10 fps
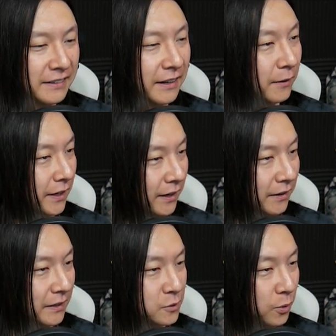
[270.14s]
there we
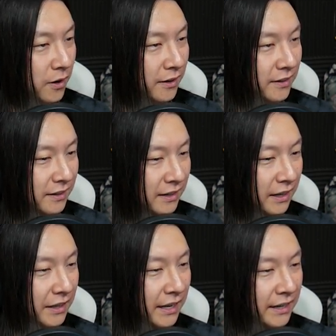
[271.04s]
go, there's one.
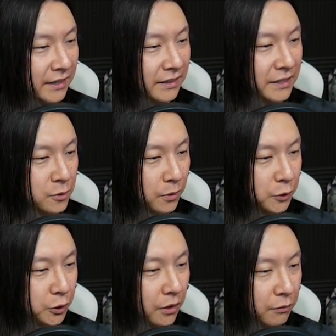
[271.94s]
And then this one
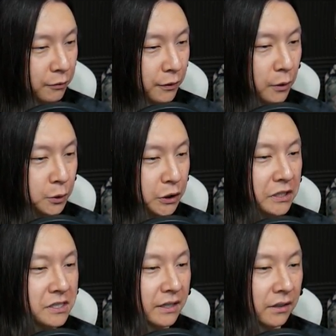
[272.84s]
should overflow
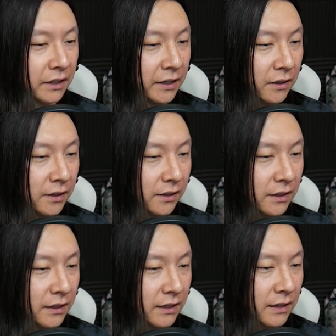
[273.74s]
just a
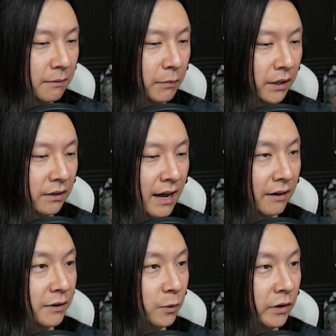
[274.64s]
little, but a
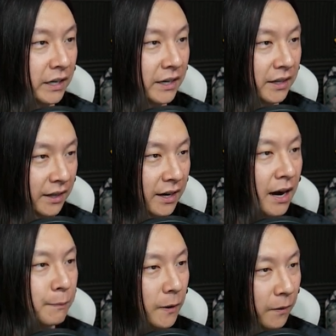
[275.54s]
lot of it will get into the
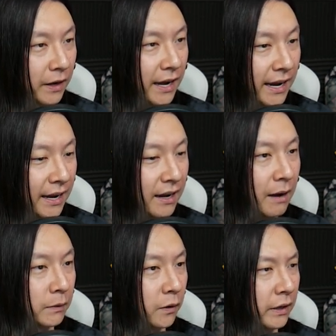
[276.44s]
cup. Okay,
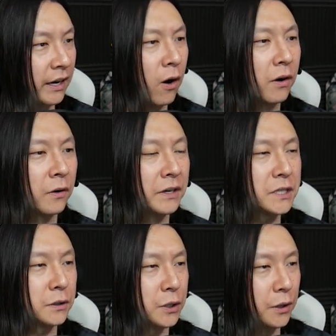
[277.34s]
I'm learning. Oh, it only
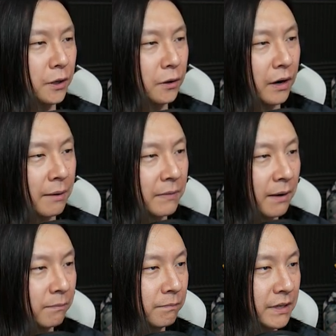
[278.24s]
took two.
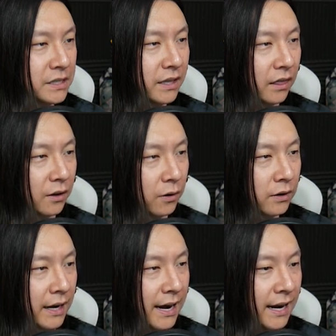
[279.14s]
I'm missing the
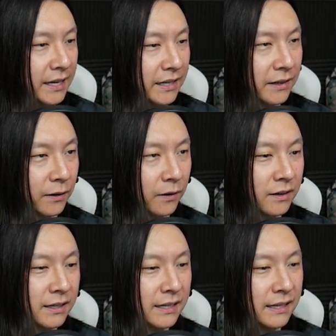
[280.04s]
third guy here.